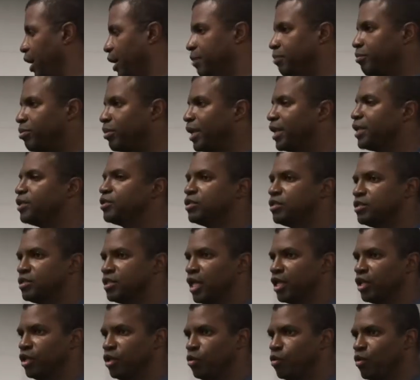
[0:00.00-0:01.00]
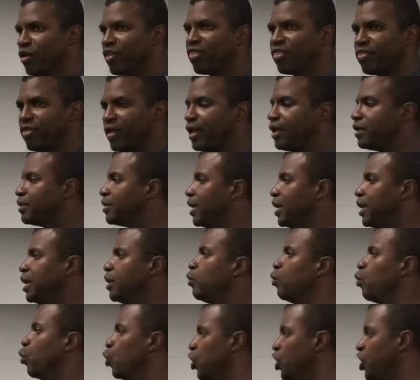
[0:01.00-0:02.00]
in places that you would think that
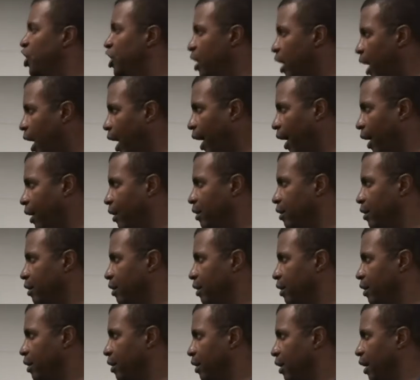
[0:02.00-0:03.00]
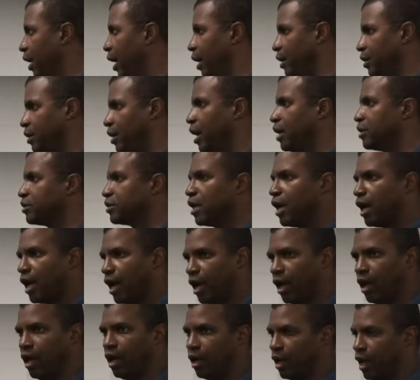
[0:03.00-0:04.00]
it would not. And yes,
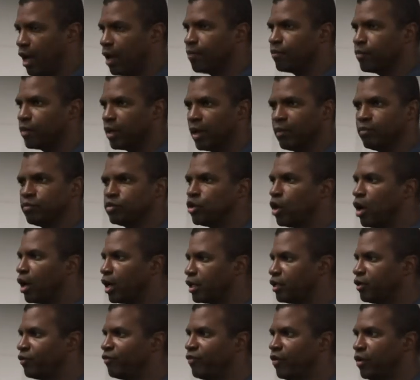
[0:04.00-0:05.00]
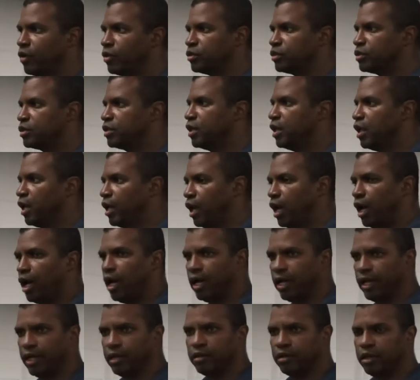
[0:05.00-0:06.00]
I'm talking to folks
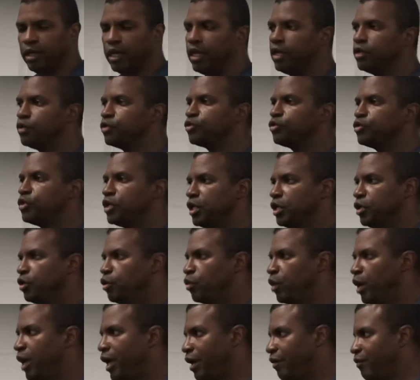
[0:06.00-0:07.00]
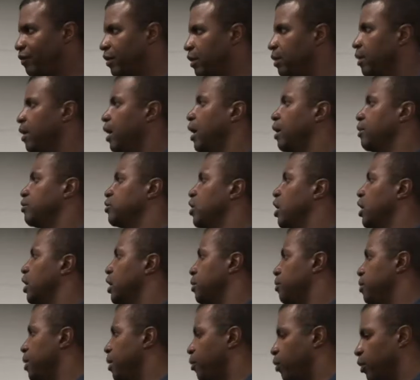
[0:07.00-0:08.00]
in inner city New Haven. I'm
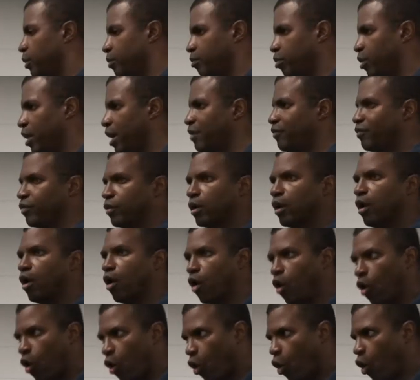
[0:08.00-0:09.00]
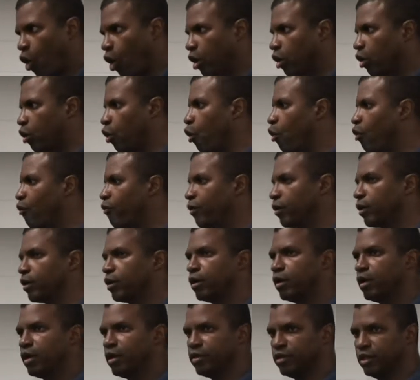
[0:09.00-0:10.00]
talking to people in Branford, all over
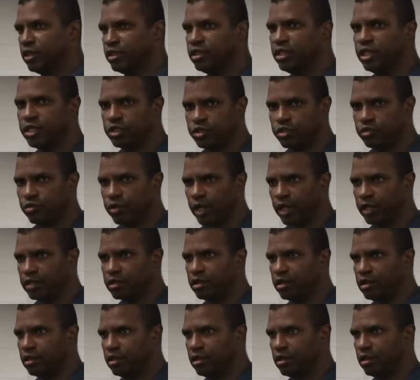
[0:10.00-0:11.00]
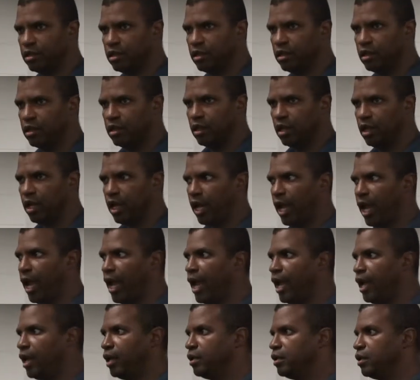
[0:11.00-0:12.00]
the district.
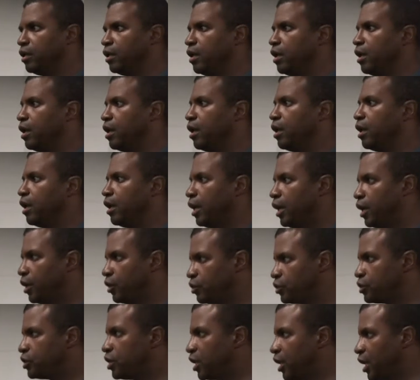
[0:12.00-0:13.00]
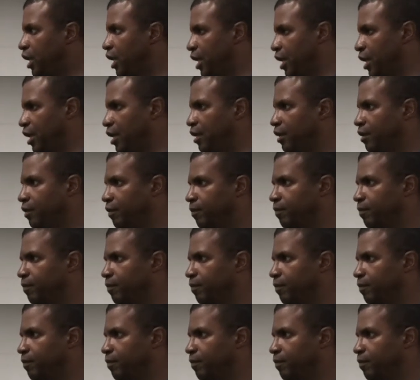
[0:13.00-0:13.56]
And here's the key.